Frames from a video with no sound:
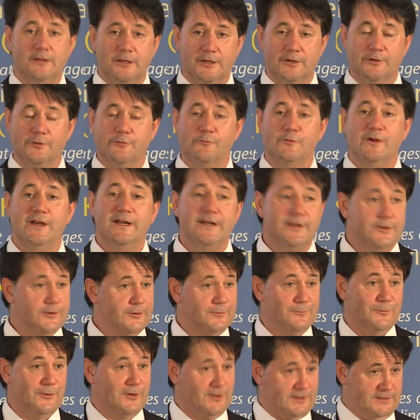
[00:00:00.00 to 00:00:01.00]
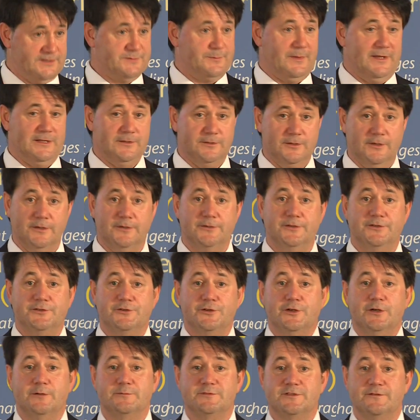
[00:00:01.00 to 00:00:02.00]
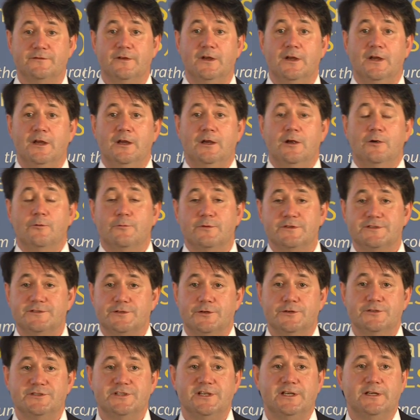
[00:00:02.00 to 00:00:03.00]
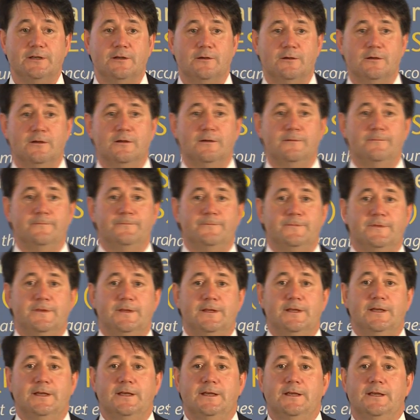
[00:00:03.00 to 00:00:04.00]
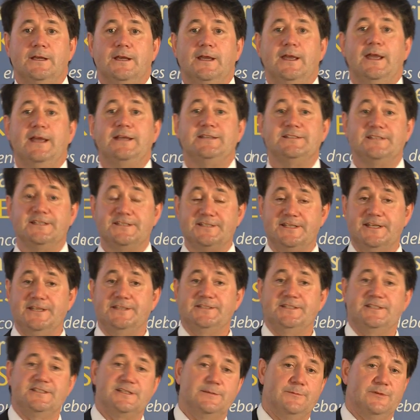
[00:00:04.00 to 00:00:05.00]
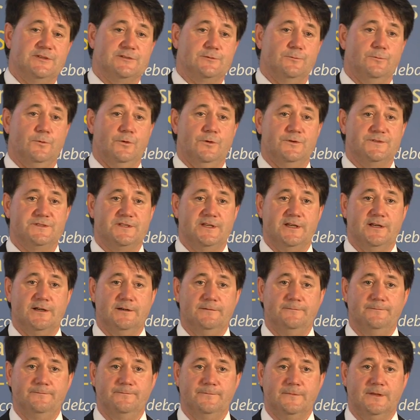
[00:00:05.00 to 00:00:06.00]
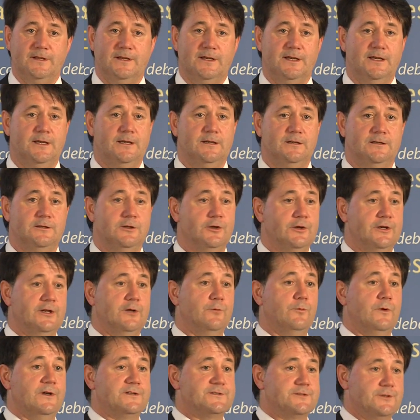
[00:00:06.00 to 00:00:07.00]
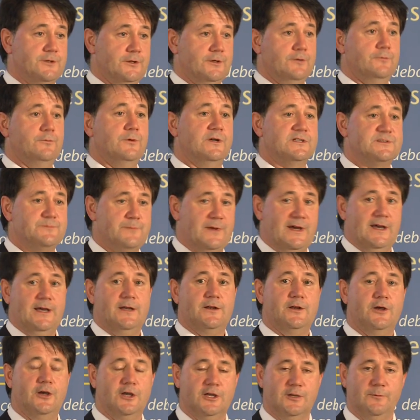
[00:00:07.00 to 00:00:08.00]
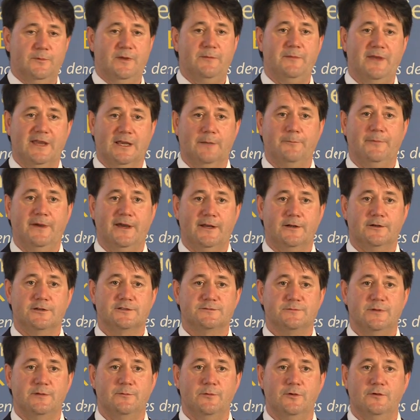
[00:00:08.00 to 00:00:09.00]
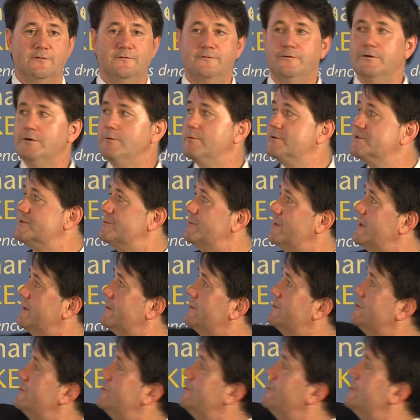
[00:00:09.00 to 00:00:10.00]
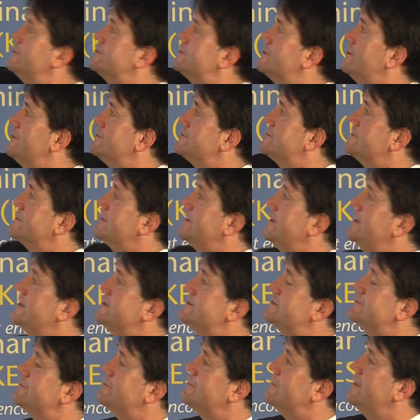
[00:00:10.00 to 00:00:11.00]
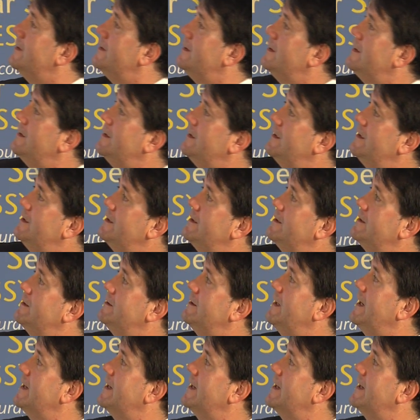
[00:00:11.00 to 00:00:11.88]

a lot of really good work has been done in terms of researching the existing system as it was there, uh, looking at what's good, what's bad, how can we make it better as we move forward. So we had a huge consultation uh,